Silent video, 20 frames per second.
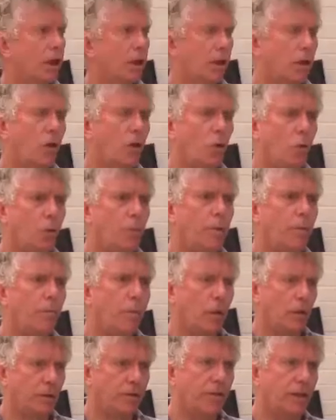like an open
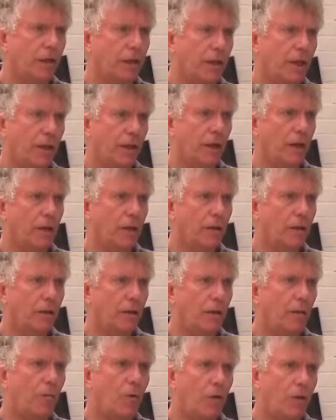policy that
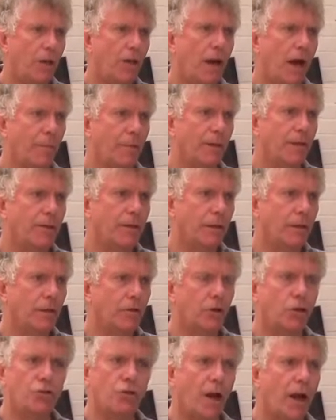they're more than happy
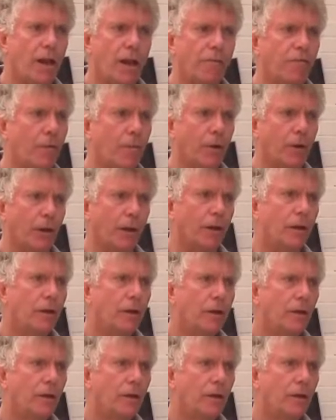to try everybody.